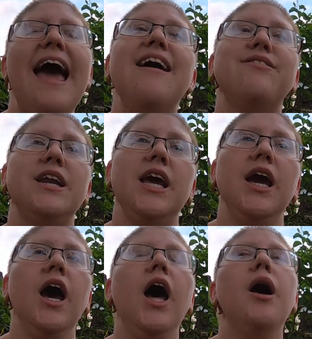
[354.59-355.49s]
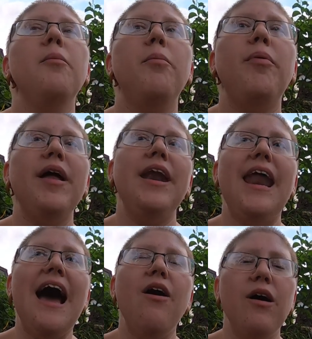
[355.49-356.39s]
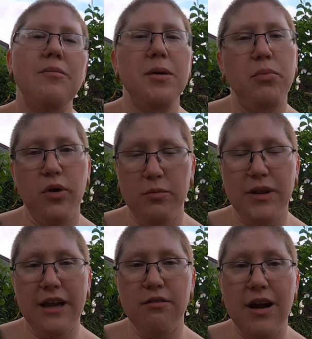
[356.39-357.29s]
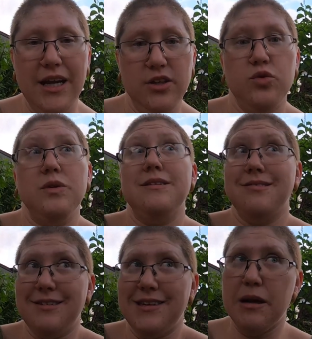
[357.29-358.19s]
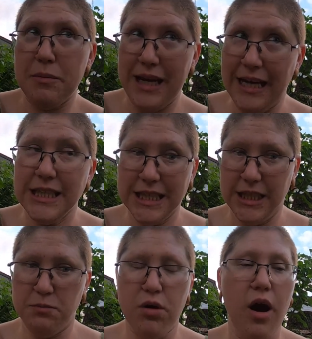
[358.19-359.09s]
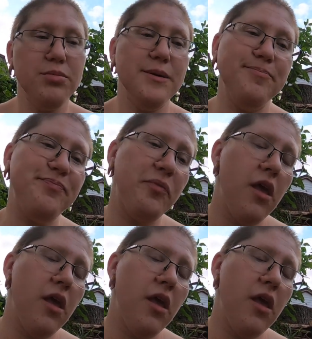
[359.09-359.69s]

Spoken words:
have any, but now I'm at point blank range with somebody else's problem.